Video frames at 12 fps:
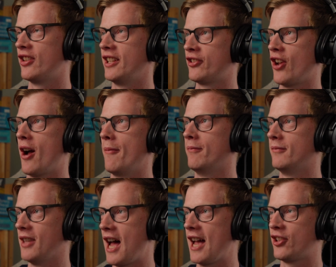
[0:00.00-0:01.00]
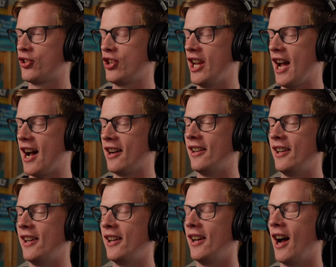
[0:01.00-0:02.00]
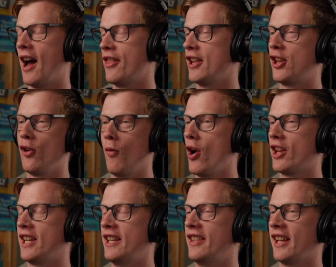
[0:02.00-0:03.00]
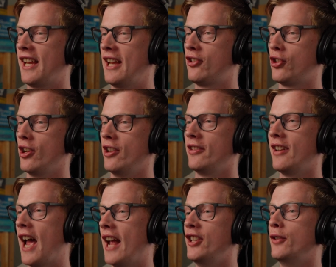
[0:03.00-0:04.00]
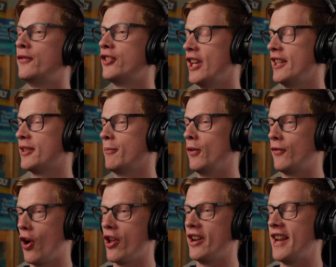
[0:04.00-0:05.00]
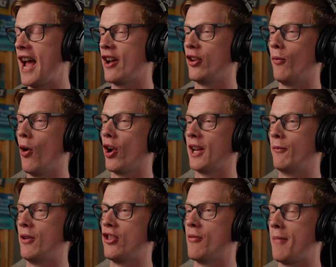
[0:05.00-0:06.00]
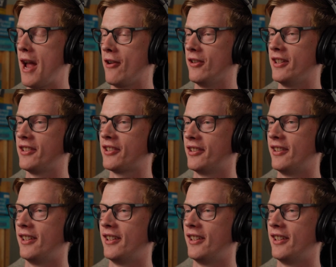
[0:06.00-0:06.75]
this time last year, I think you're working in the kitchen, and you've since moved on, and now you're working with your parents.